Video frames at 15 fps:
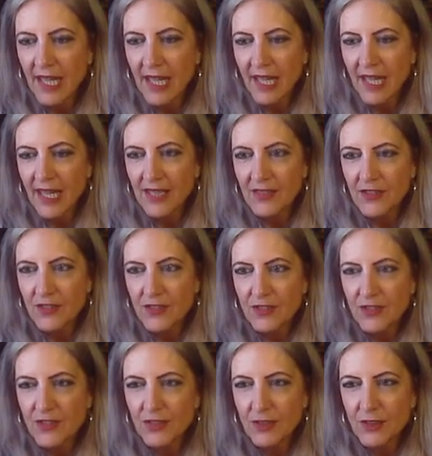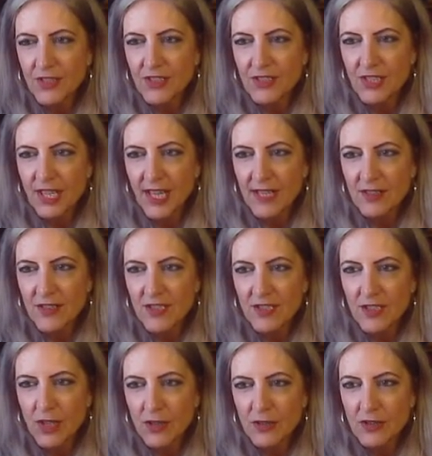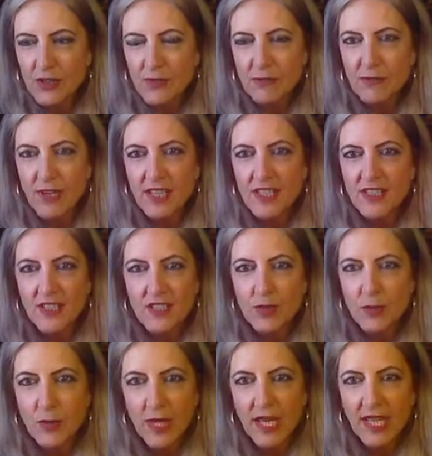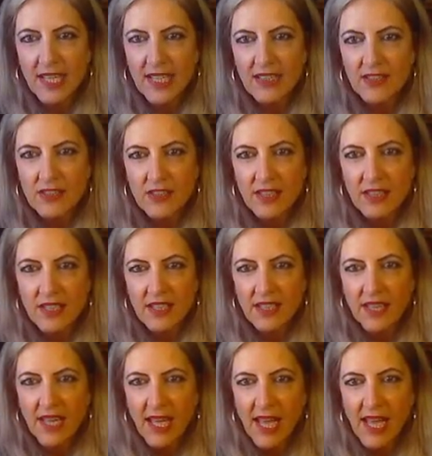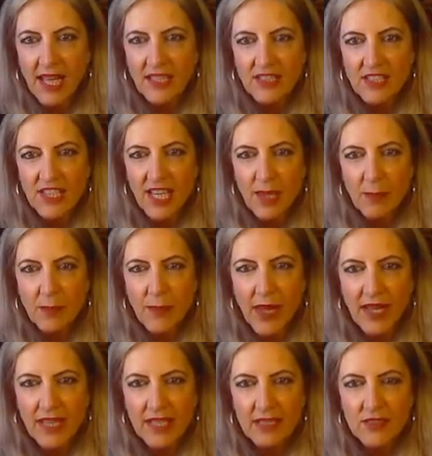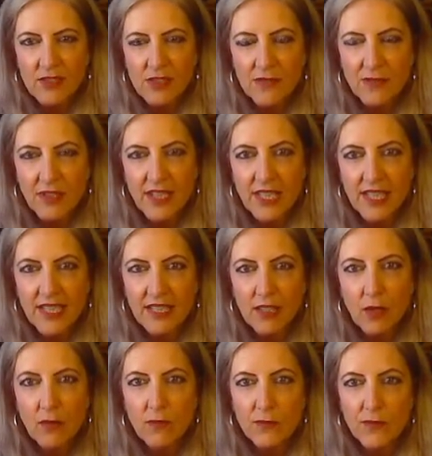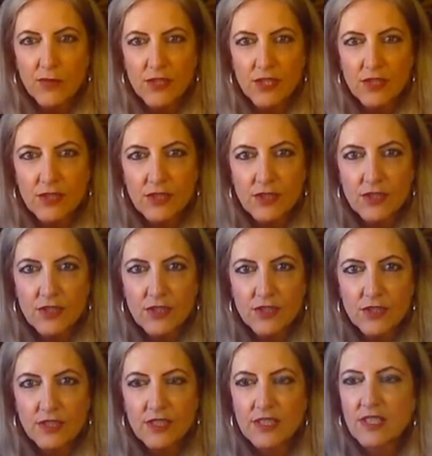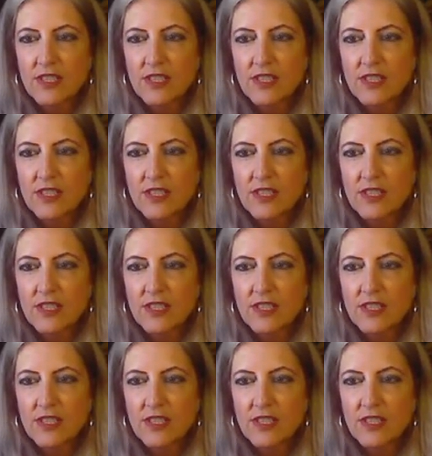And you can now start to raise your head and get back into feeling confident.